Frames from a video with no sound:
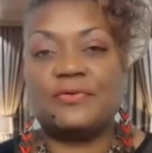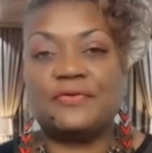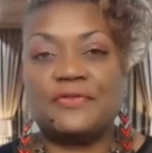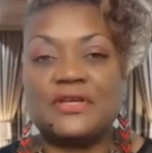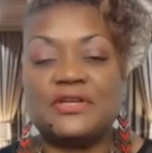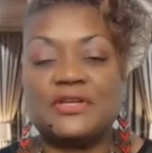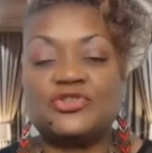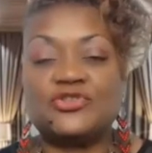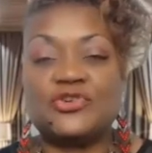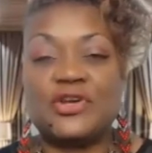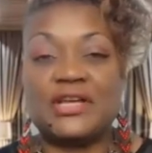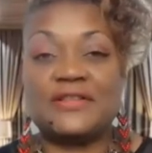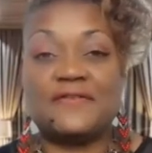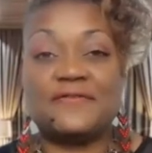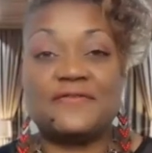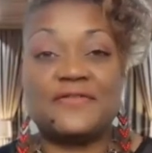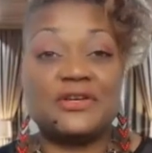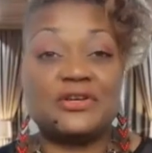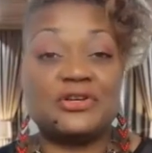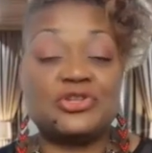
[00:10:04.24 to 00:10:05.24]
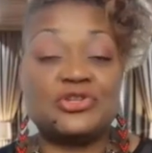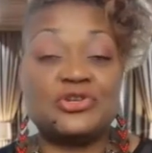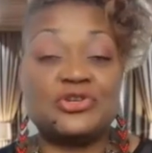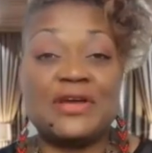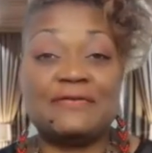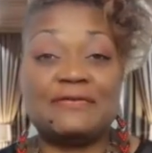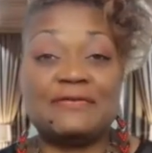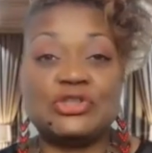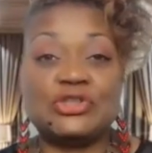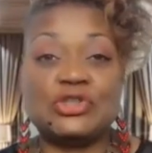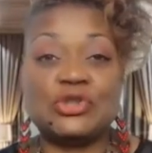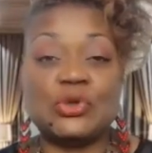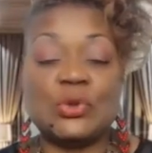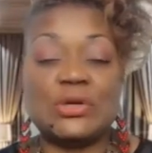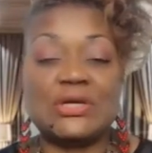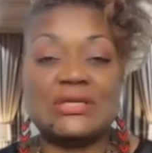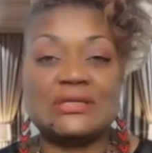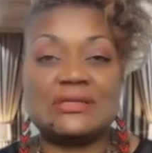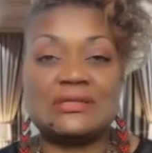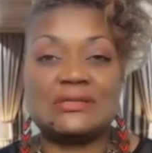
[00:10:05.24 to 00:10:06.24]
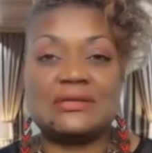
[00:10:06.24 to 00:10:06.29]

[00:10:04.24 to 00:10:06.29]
with the attractive thinkers, you have a choice.